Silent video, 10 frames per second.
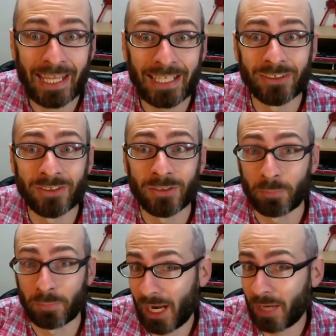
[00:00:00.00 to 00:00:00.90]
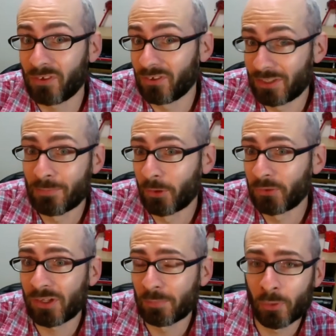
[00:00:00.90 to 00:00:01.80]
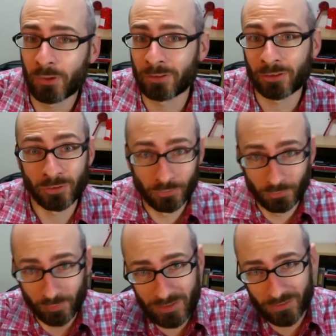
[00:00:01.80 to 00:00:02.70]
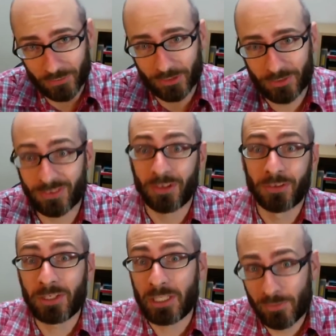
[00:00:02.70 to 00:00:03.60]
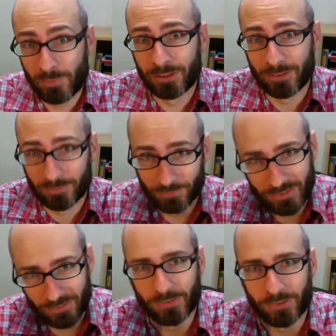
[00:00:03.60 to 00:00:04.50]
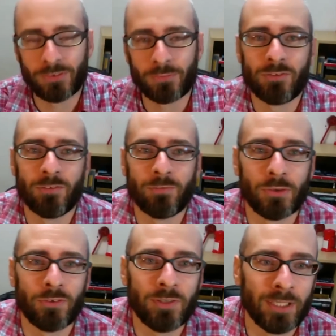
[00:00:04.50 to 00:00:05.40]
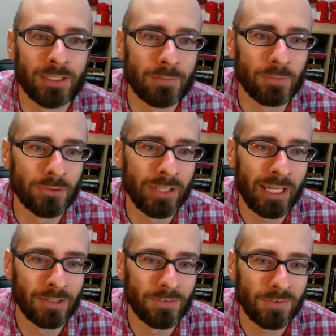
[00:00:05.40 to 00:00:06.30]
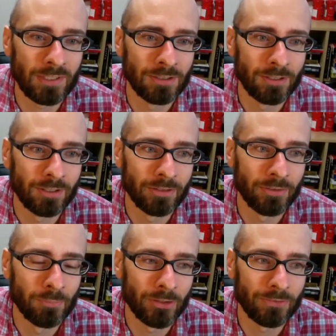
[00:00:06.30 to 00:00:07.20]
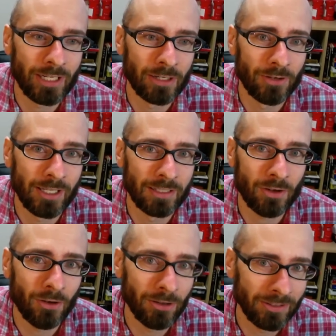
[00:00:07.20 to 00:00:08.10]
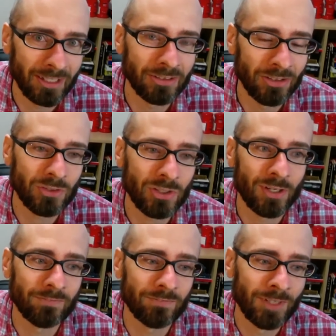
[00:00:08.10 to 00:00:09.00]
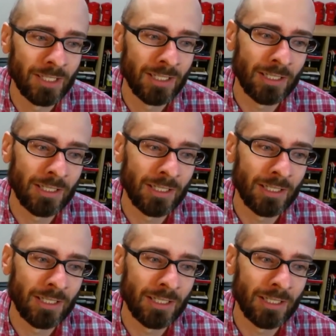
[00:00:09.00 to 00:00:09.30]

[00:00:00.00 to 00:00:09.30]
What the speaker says: and perhaps the most important resource, the human resource, which of course we have been labeled as in the modern era. And on that note, you have